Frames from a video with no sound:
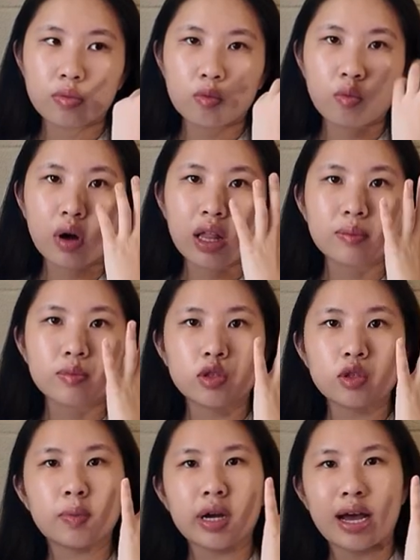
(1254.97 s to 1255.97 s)
while I'm
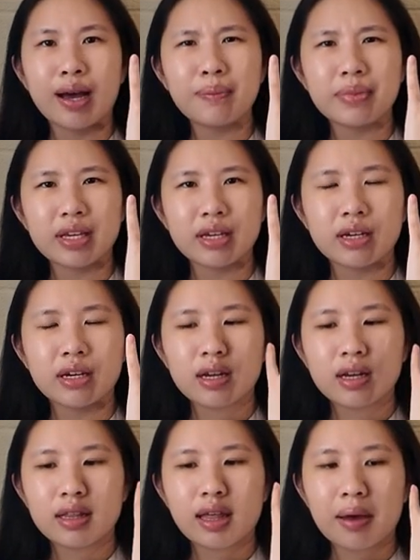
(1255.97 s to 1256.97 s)
super happy,
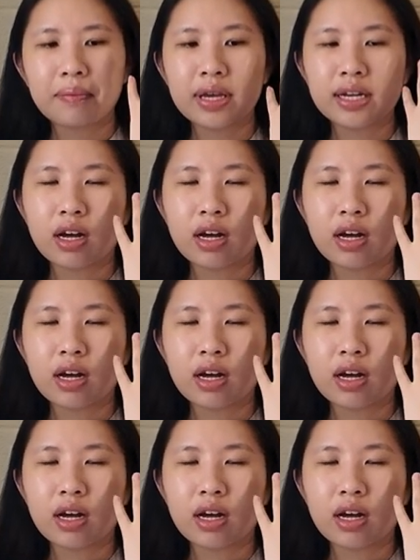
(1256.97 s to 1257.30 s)
that may